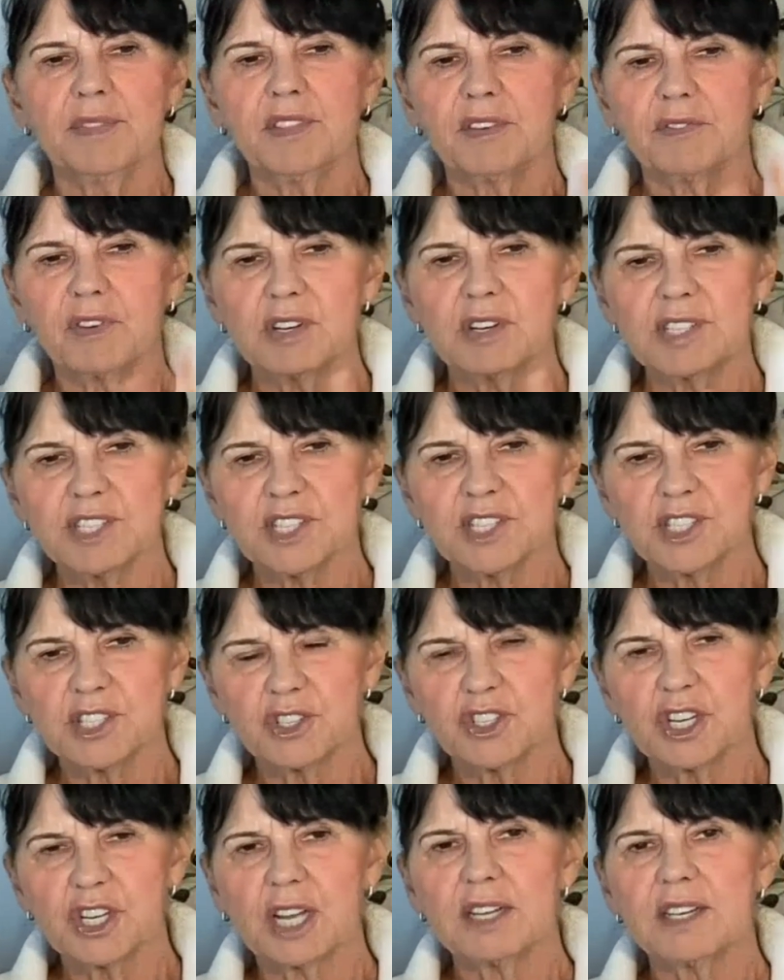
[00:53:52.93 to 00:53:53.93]
their
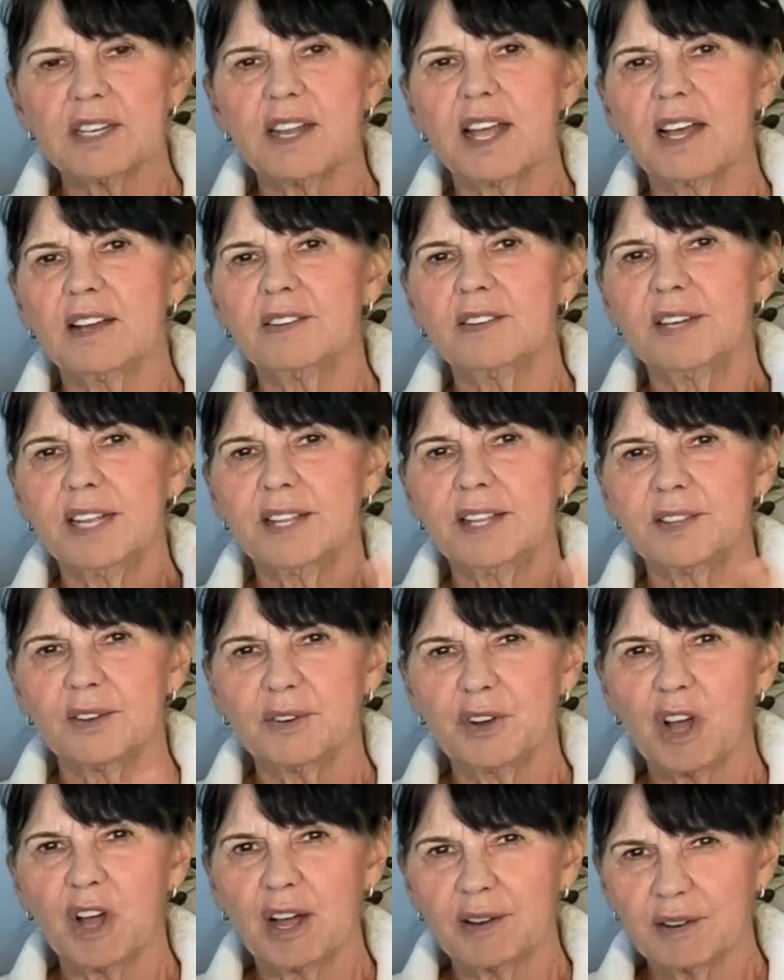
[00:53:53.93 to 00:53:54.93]
voices are shut down, and
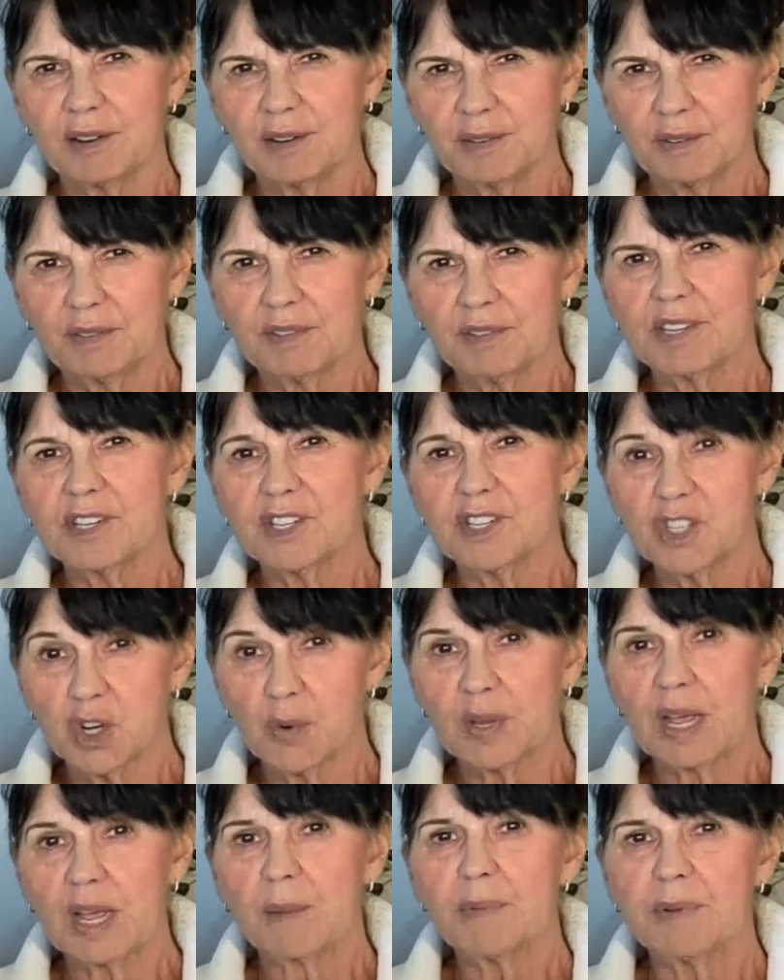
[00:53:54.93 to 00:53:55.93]
they're not
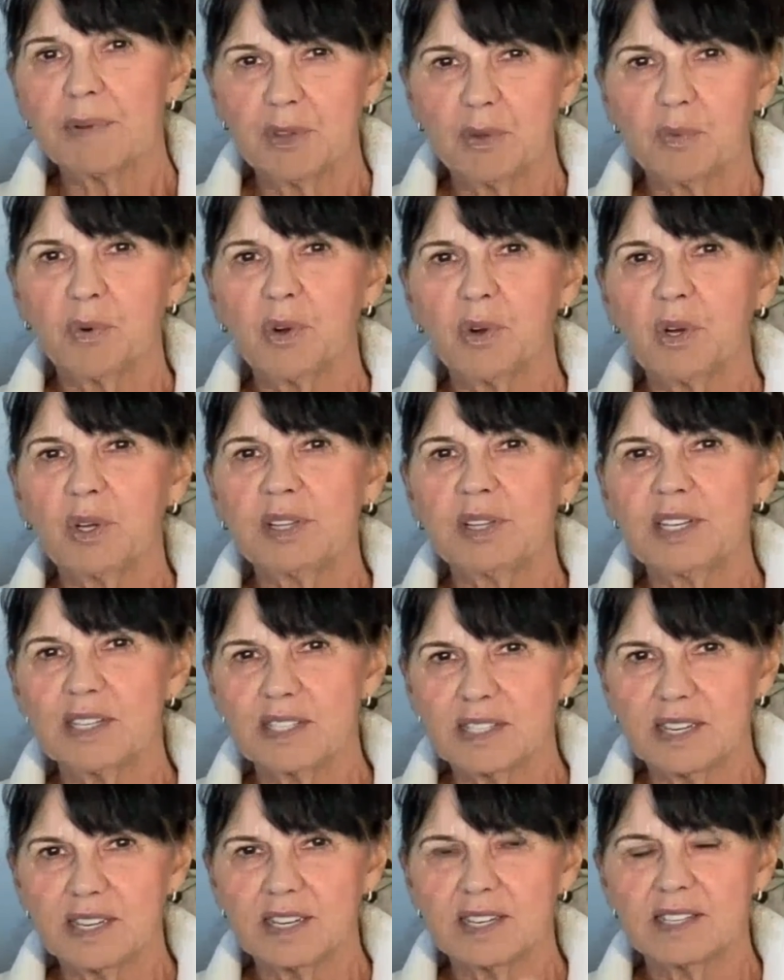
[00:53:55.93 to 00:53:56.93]
showing up in the world
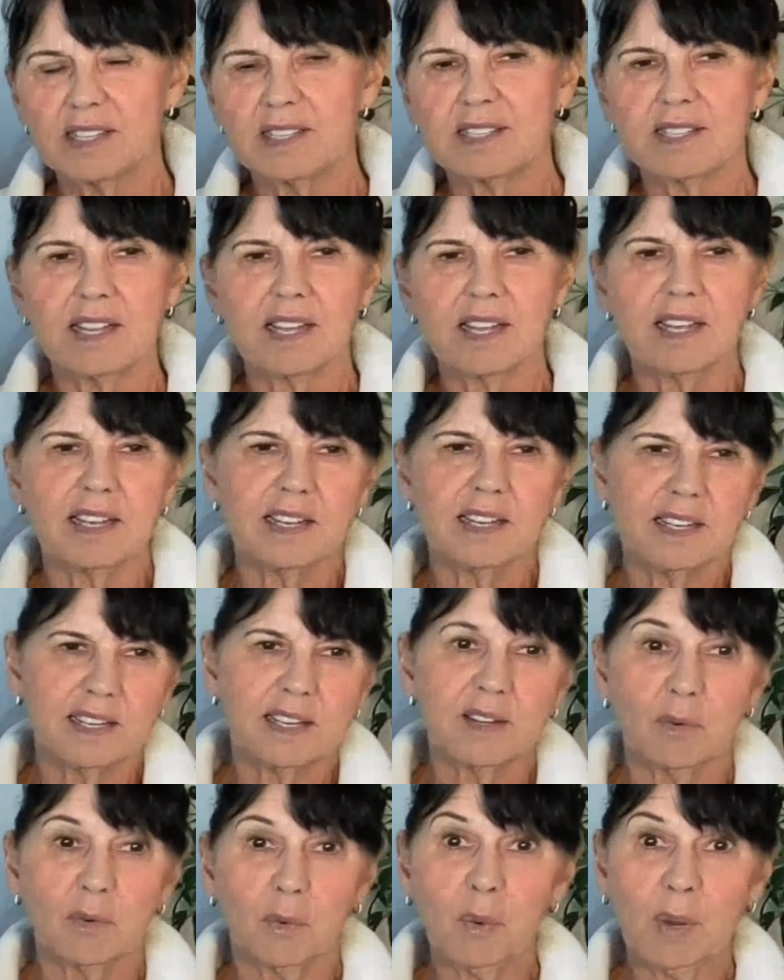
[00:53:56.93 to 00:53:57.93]
as they
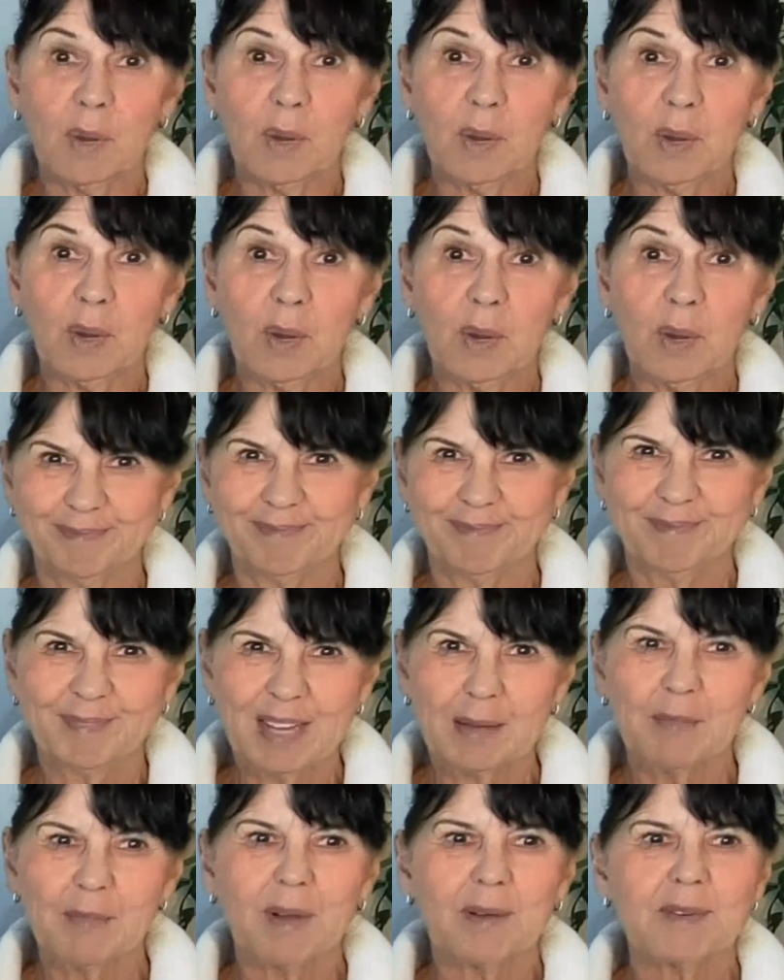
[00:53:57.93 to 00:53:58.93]
will.
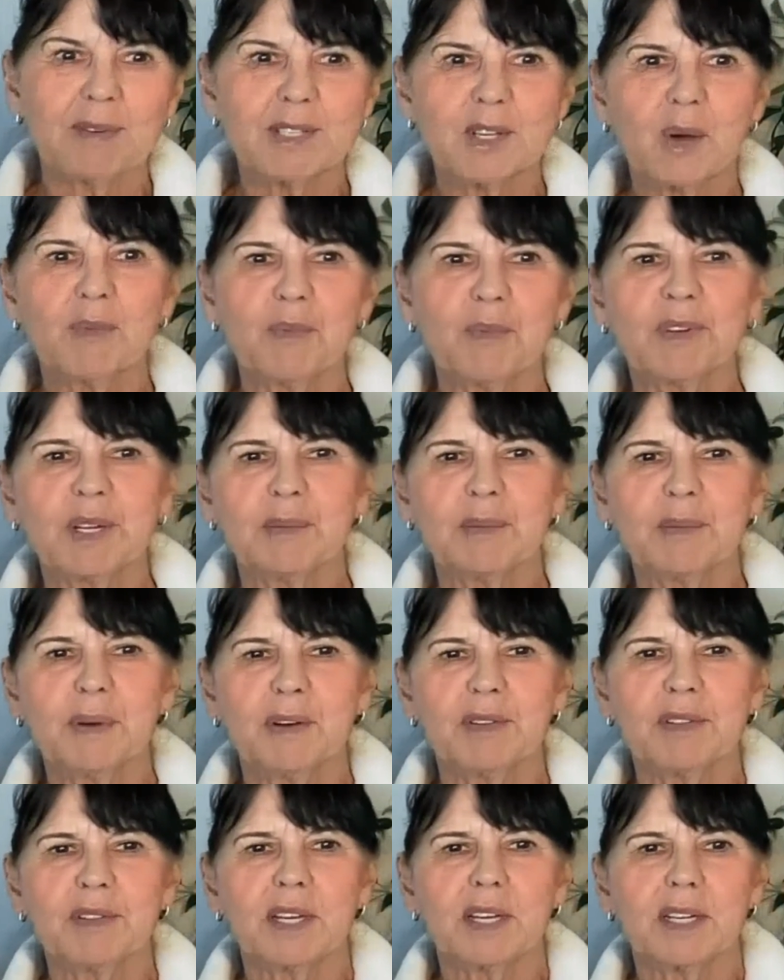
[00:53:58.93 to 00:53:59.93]
I'm always hopeful
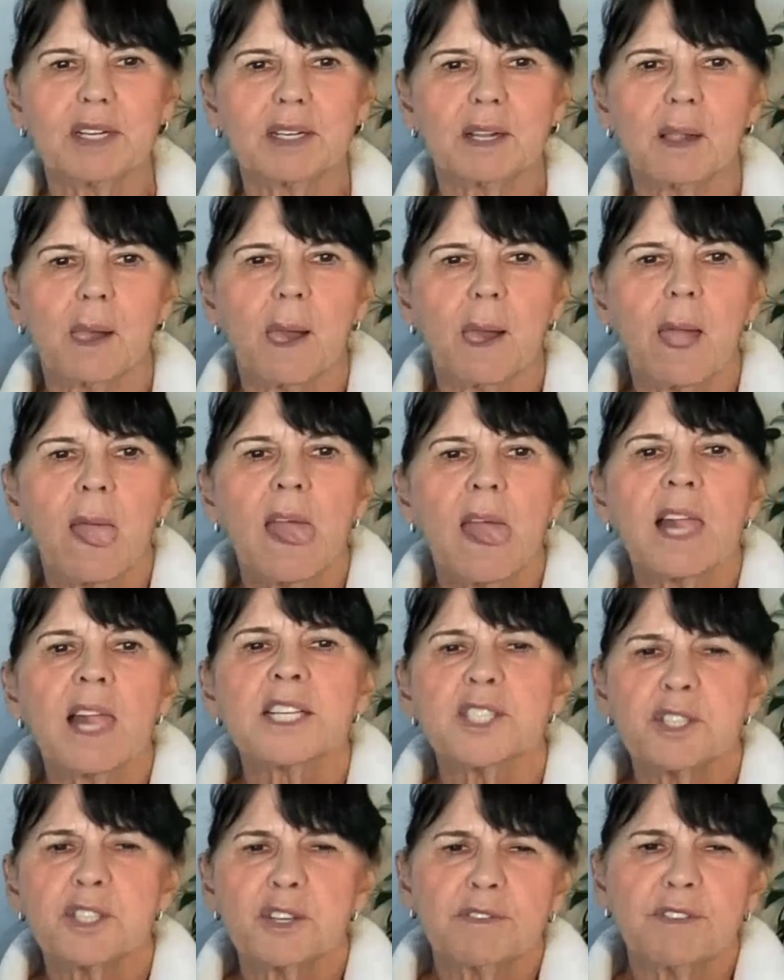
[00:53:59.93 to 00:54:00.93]
about that.
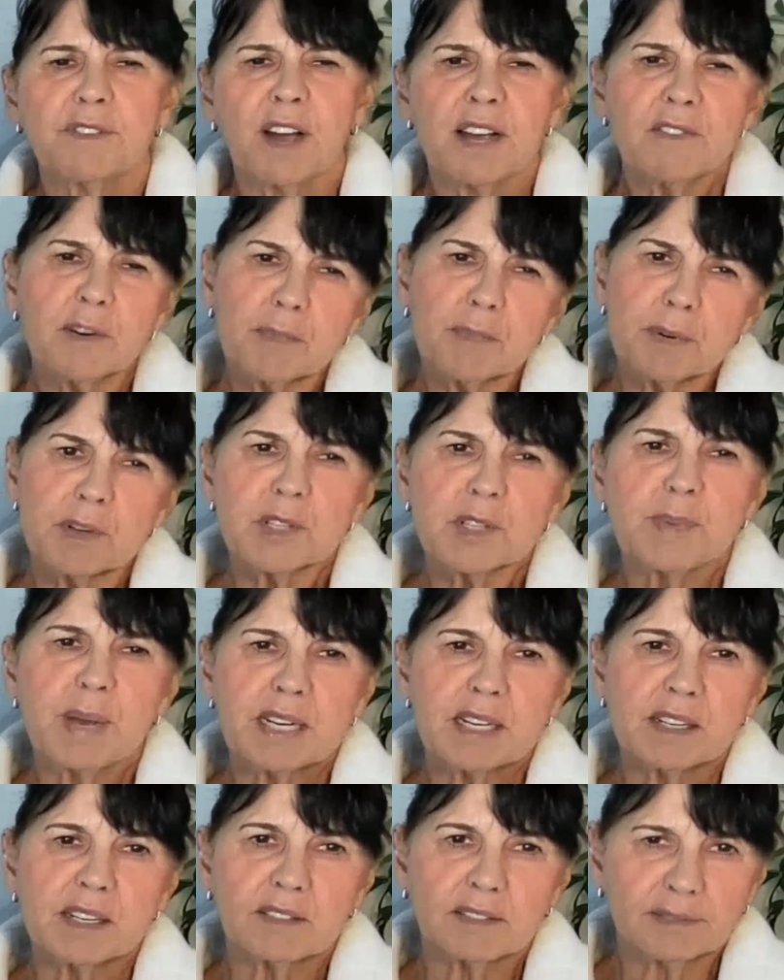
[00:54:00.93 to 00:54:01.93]
Survivor
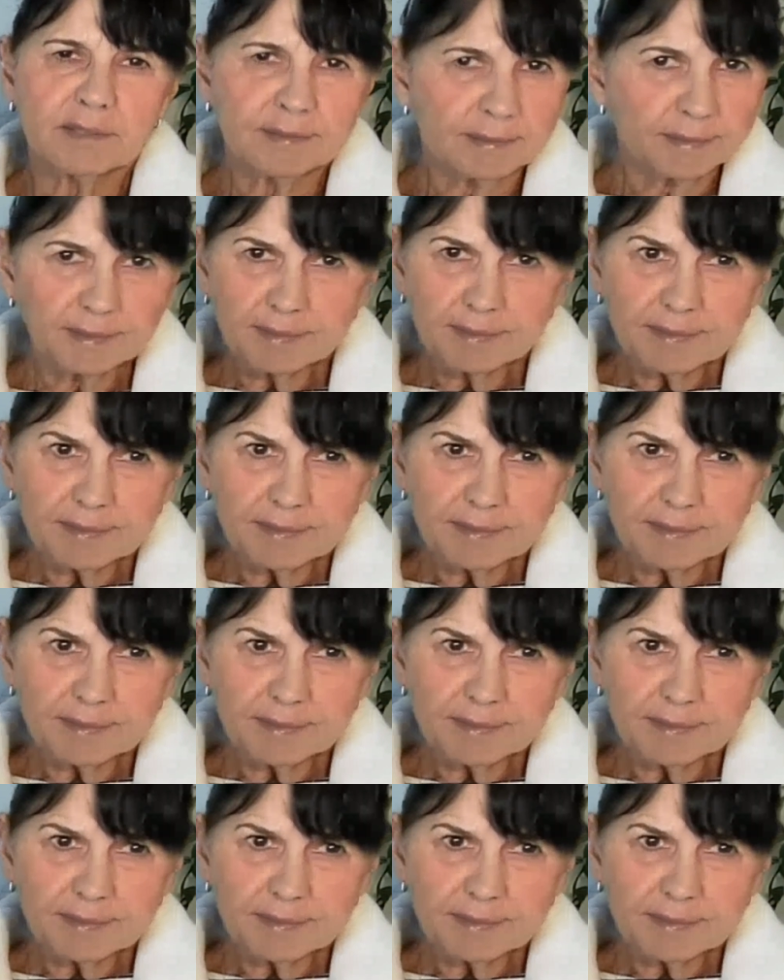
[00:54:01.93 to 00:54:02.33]
perspective.